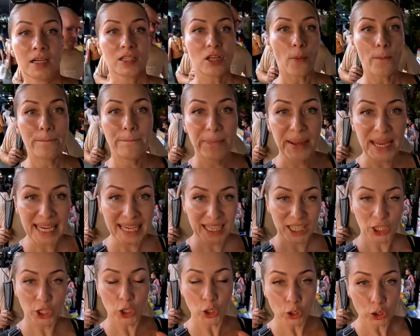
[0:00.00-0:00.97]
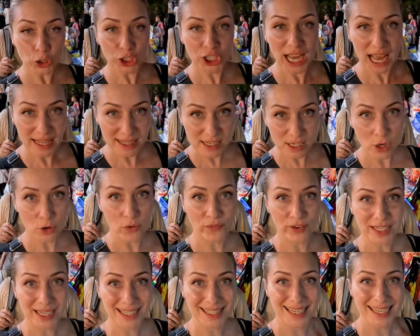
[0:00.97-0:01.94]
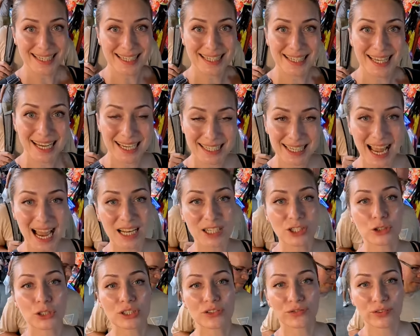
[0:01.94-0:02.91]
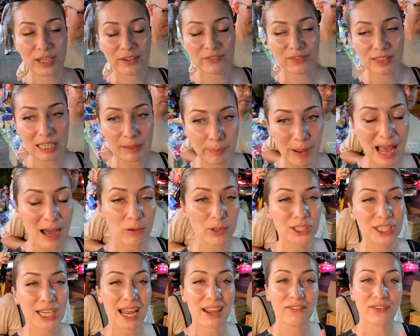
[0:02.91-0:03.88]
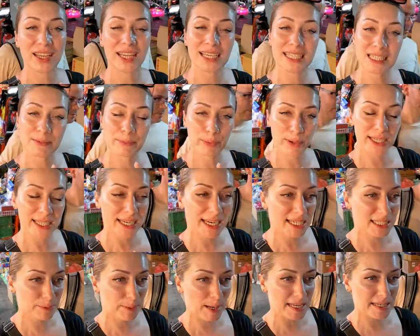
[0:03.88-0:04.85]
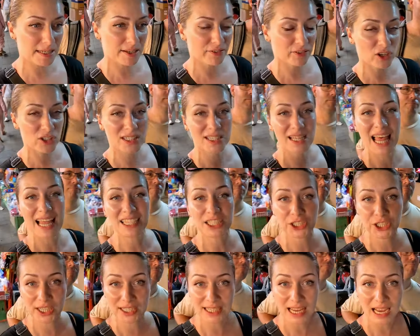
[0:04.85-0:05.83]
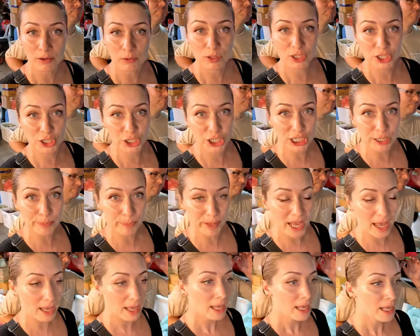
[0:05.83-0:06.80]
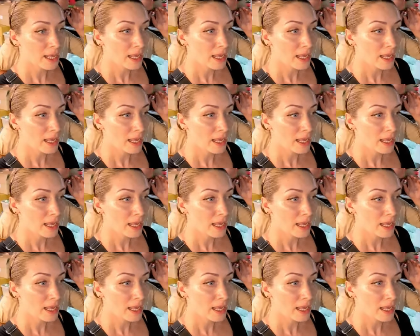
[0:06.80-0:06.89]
So big, huge guns over there. They're 650 baht, which I think is pretty expensive because last year that was cheaper.